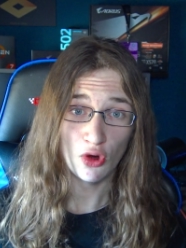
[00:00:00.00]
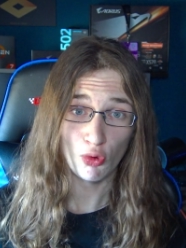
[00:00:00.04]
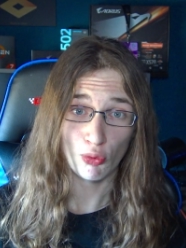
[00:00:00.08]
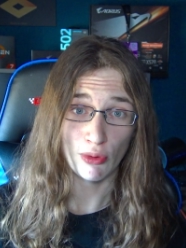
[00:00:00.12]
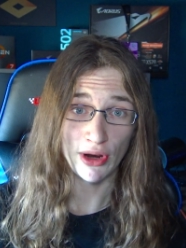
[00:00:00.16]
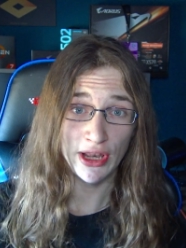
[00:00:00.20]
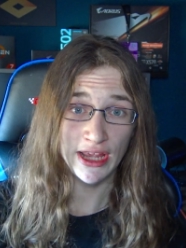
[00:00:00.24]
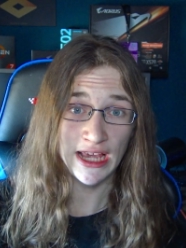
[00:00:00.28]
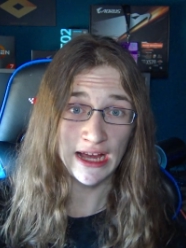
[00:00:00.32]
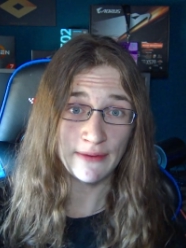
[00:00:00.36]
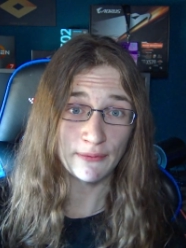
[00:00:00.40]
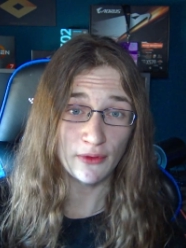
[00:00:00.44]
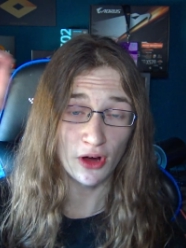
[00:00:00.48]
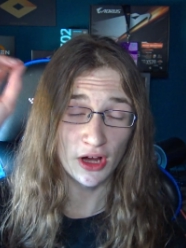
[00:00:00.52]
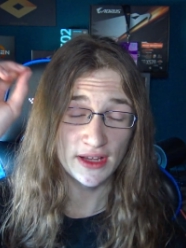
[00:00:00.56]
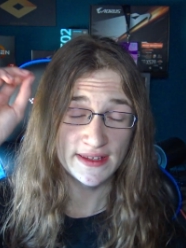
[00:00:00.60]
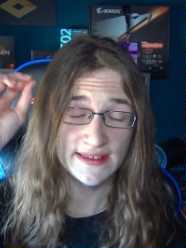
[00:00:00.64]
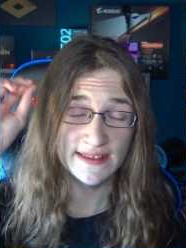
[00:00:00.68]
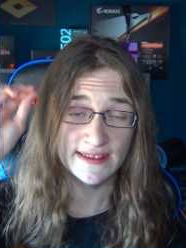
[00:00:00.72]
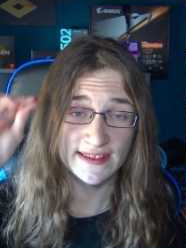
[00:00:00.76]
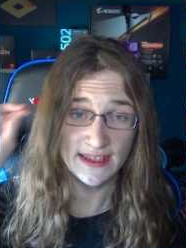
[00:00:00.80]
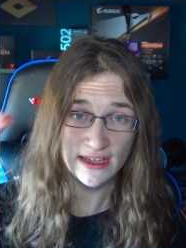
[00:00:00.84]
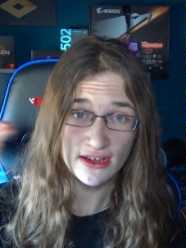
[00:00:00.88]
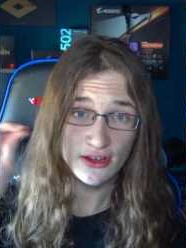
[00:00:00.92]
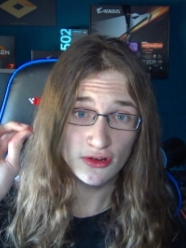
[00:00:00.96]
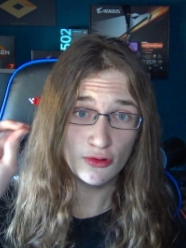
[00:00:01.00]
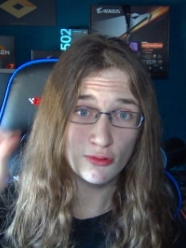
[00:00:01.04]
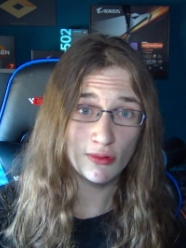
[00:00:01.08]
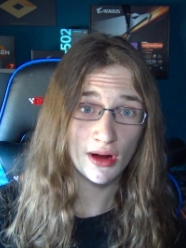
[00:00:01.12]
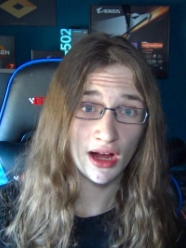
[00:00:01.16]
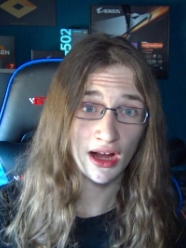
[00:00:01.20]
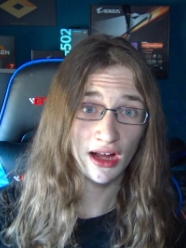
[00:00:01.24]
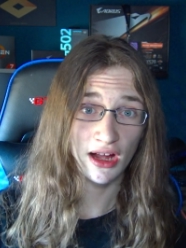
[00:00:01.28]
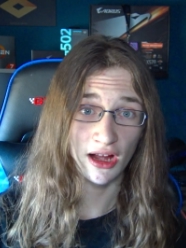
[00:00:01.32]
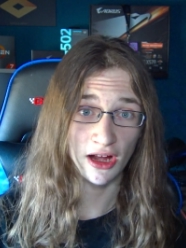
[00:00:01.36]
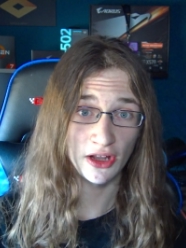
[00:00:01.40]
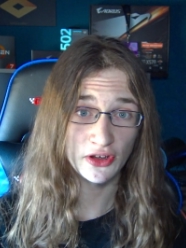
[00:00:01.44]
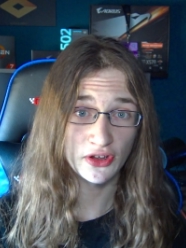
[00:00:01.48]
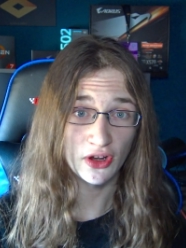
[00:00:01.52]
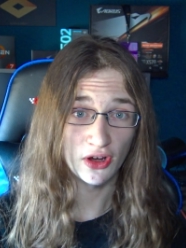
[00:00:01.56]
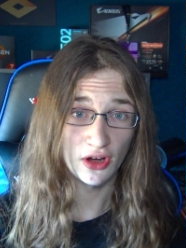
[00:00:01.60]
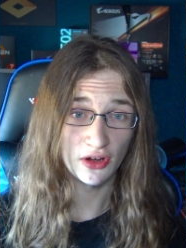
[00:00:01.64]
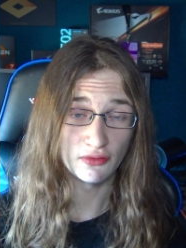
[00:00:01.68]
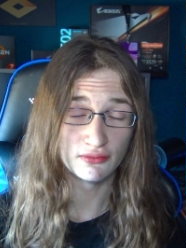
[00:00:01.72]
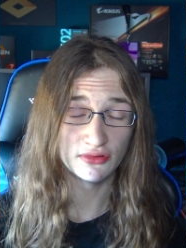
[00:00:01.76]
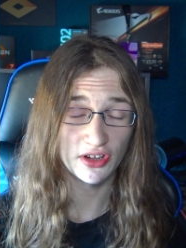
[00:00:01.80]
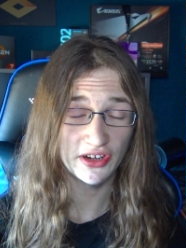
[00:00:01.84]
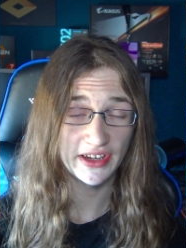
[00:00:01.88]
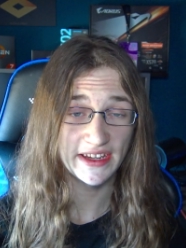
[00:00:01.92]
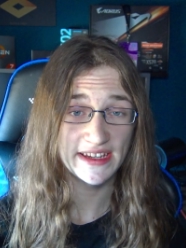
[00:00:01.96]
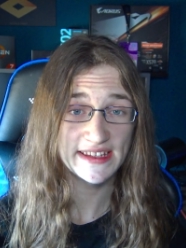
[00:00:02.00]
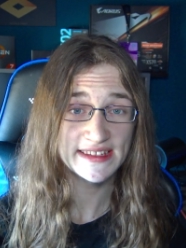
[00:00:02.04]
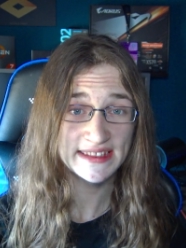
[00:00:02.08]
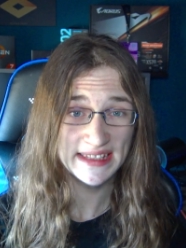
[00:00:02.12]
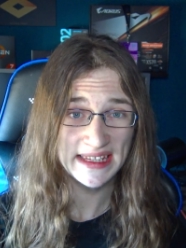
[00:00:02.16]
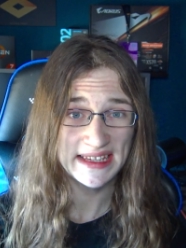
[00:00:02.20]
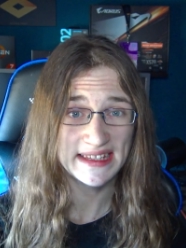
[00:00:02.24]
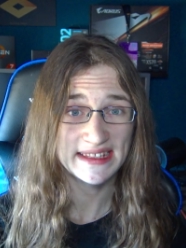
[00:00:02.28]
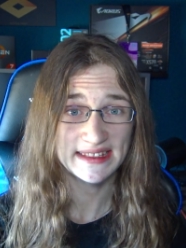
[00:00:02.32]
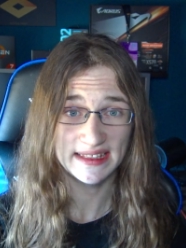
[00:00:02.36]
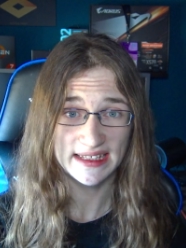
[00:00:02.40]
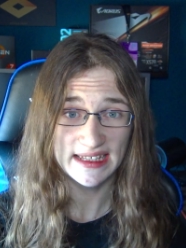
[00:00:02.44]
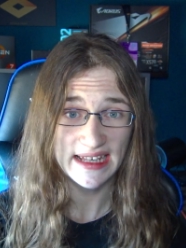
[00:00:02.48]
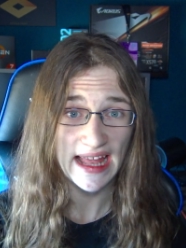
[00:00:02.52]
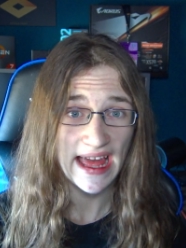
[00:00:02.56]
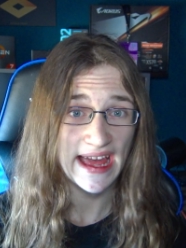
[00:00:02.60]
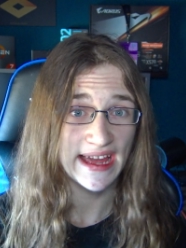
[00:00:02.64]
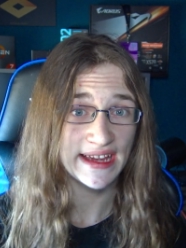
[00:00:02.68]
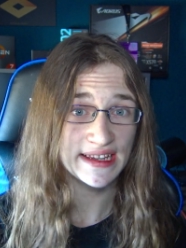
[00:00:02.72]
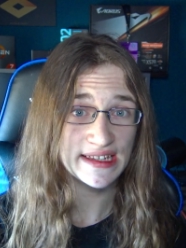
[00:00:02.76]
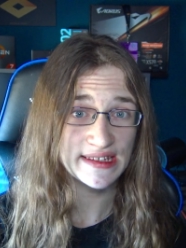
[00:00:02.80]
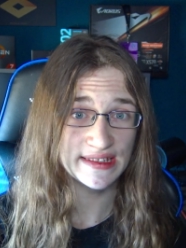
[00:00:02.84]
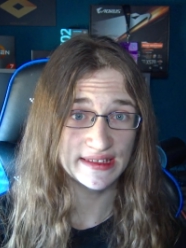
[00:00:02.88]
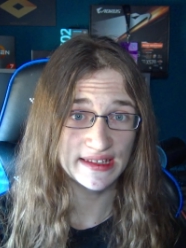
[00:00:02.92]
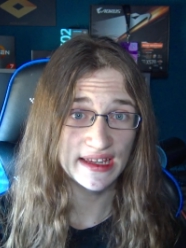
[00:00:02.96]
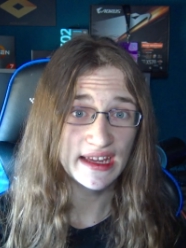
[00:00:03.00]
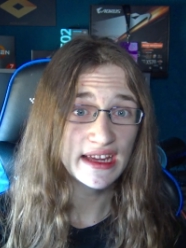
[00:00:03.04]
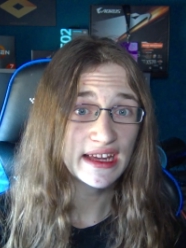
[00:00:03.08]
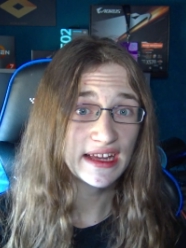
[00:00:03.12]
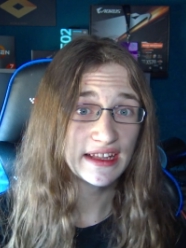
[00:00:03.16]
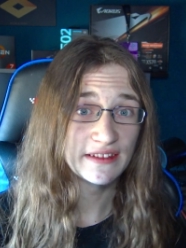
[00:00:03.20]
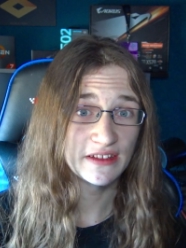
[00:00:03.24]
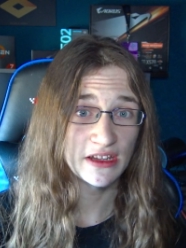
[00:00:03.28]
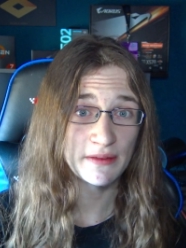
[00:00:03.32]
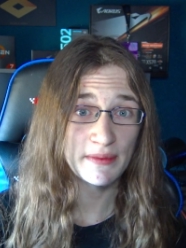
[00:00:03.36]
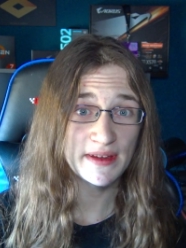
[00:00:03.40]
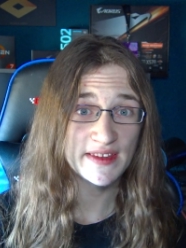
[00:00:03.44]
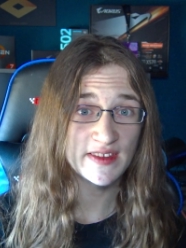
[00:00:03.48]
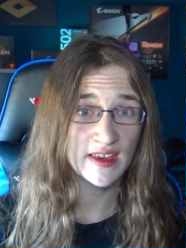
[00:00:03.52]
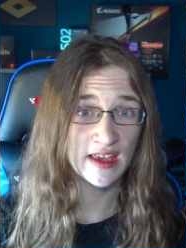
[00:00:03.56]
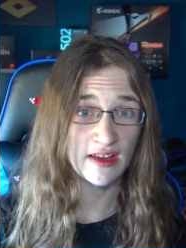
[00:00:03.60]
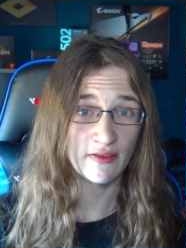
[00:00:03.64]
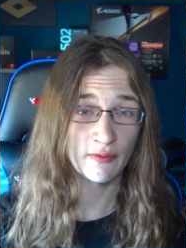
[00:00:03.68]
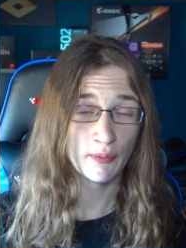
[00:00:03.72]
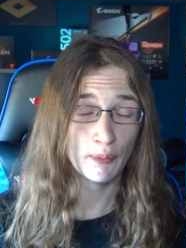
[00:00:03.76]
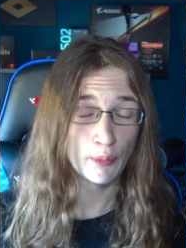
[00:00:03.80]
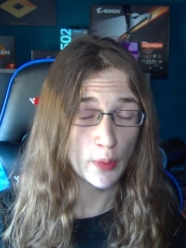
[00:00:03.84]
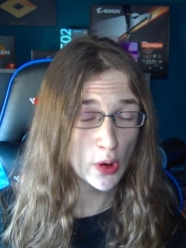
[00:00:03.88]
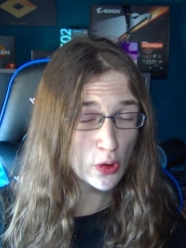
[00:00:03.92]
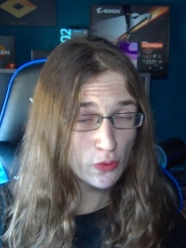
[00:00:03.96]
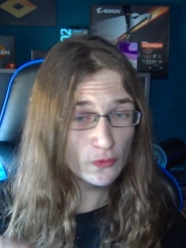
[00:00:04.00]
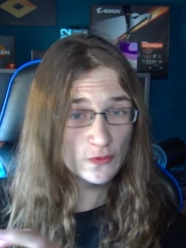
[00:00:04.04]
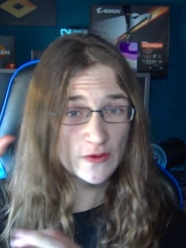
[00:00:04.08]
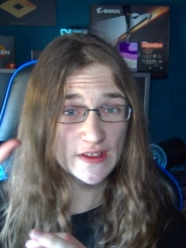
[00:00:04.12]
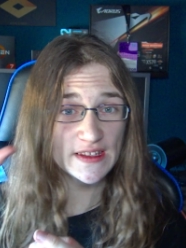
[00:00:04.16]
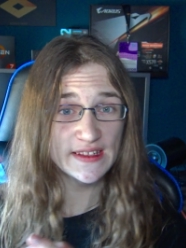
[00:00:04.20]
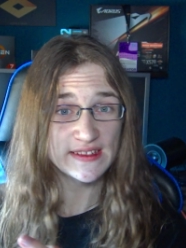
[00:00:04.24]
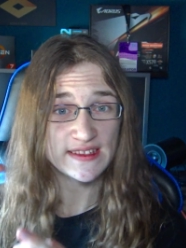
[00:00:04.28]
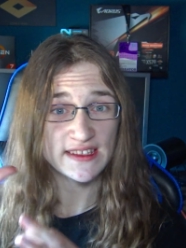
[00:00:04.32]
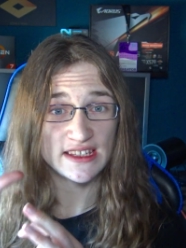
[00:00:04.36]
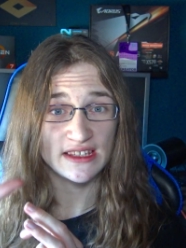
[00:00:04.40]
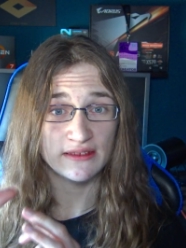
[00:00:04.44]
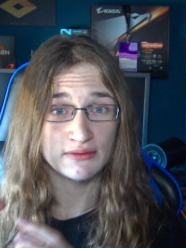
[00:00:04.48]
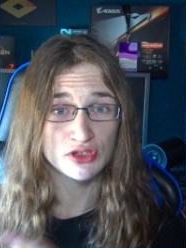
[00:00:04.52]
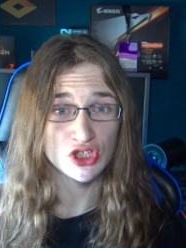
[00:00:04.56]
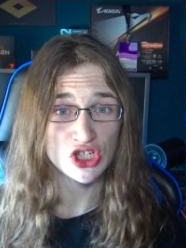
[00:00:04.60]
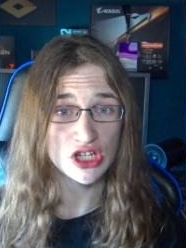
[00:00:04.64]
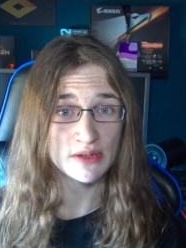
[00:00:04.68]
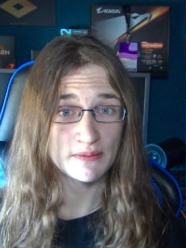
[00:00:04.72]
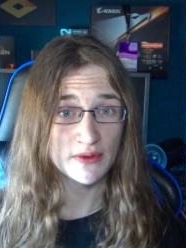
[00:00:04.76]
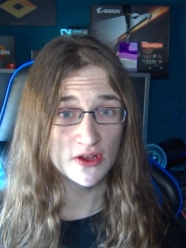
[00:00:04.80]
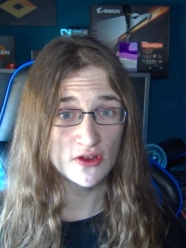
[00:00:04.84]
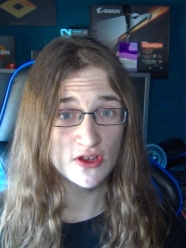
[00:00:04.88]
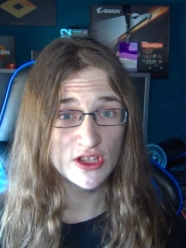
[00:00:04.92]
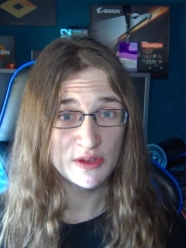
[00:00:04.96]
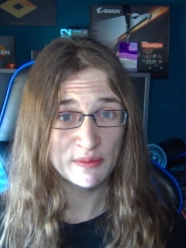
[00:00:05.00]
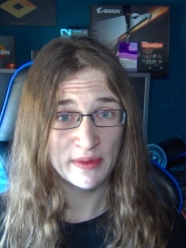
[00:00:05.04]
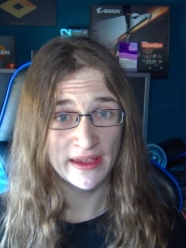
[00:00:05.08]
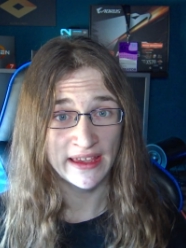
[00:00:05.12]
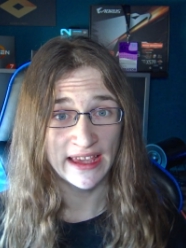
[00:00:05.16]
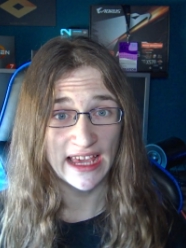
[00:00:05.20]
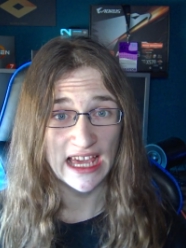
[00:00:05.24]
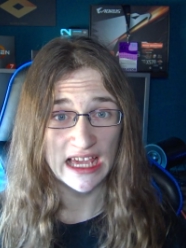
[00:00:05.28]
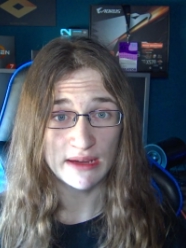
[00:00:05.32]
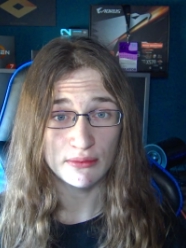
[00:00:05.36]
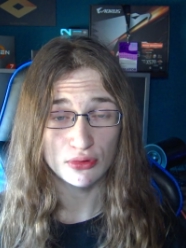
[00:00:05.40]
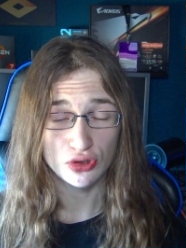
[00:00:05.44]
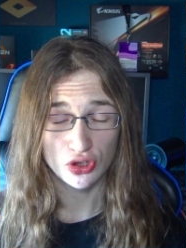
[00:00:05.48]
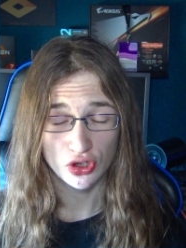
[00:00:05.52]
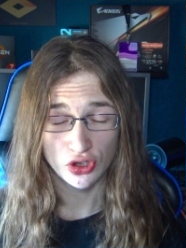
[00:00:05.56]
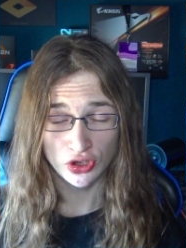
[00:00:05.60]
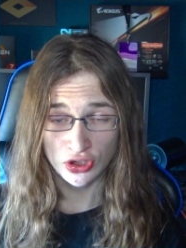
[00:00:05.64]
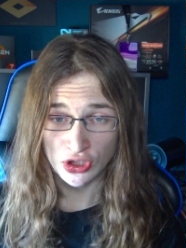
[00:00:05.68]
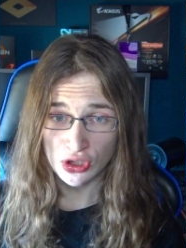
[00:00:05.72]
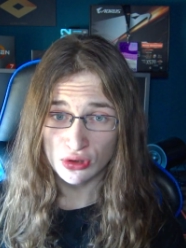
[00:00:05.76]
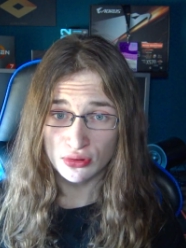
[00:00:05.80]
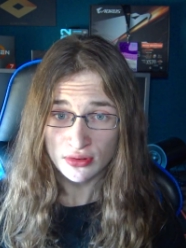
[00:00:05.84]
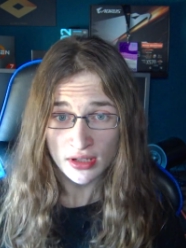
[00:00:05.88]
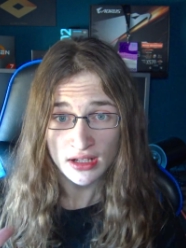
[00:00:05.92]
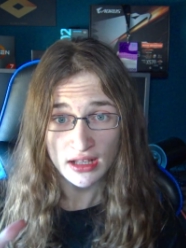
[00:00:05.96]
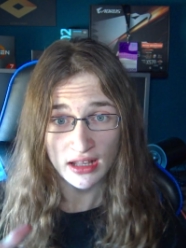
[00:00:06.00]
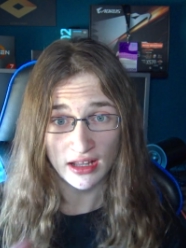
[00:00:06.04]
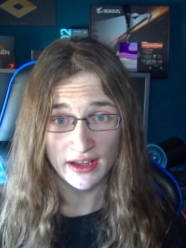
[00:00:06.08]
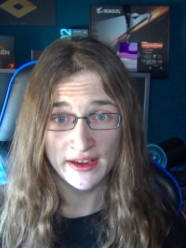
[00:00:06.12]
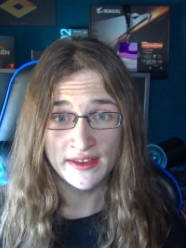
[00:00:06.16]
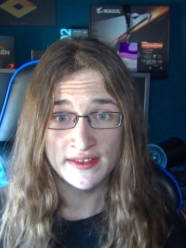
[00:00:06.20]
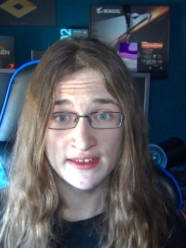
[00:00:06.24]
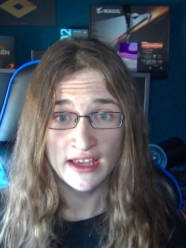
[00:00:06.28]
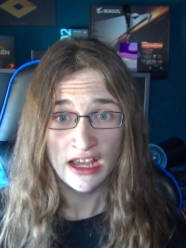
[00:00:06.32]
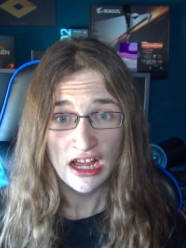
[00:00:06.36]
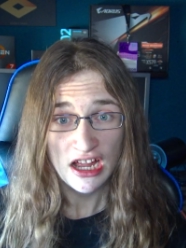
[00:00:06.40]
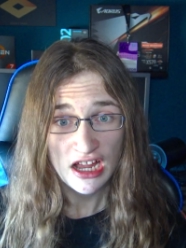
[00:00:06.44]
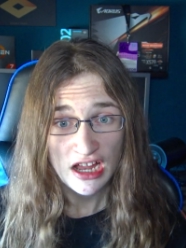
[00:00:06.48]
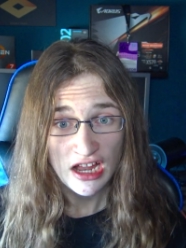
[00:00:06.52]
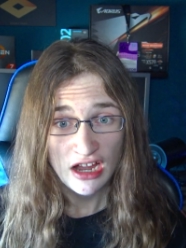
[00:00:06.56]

when you have a single card running 16x, they basically have both these GPUs being able to utilize